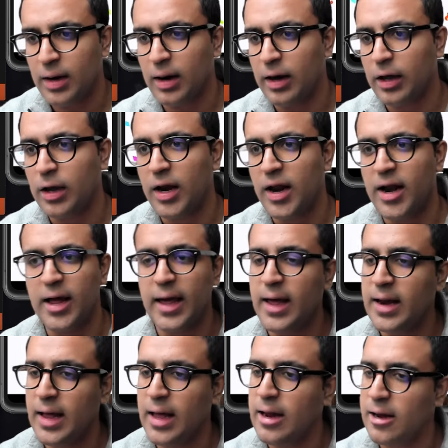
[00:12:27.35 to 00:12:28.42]
Click on it
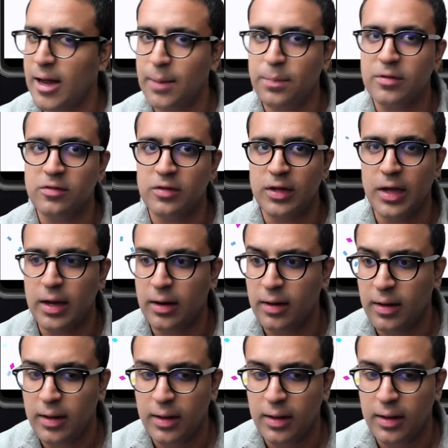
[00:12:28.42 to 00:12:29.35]
again and it happens again.